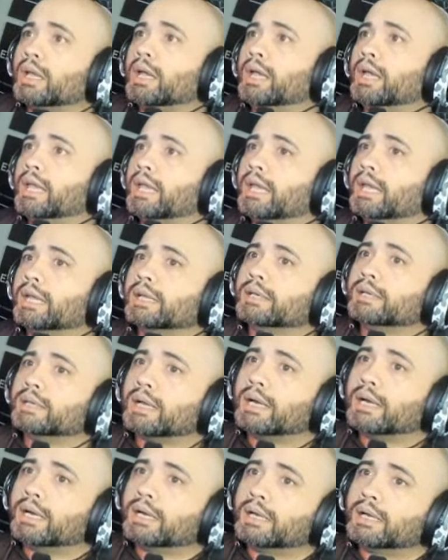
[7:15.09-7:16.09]
And
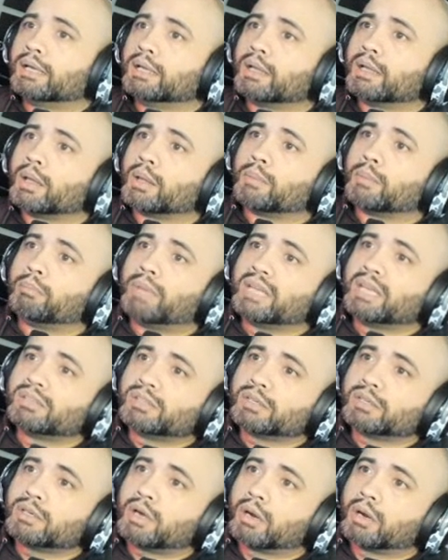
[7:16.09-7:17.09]

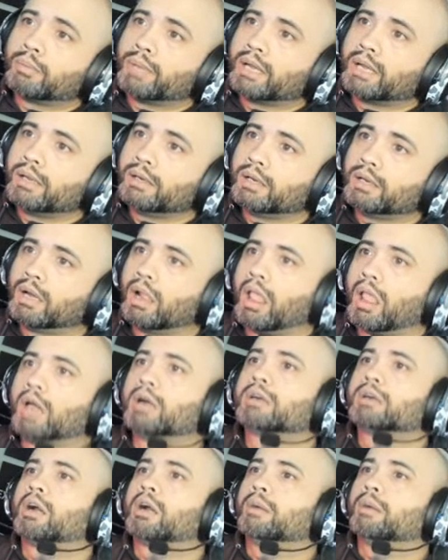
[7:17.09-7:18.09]
basic
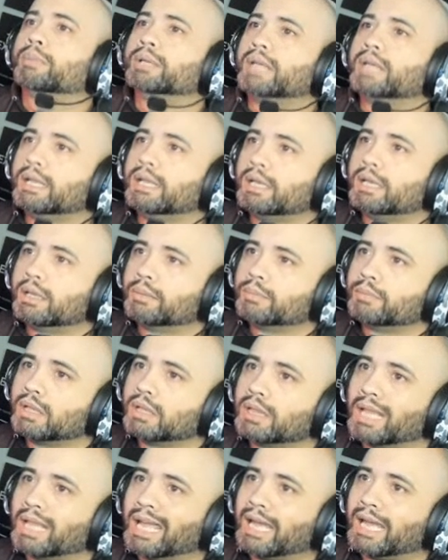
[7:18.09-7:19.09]
carbonadium
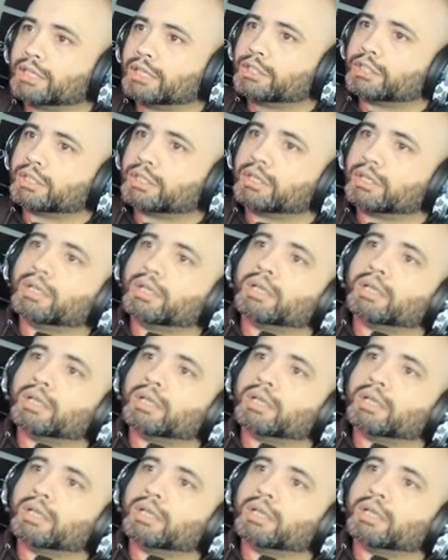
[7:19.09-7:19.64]
lash.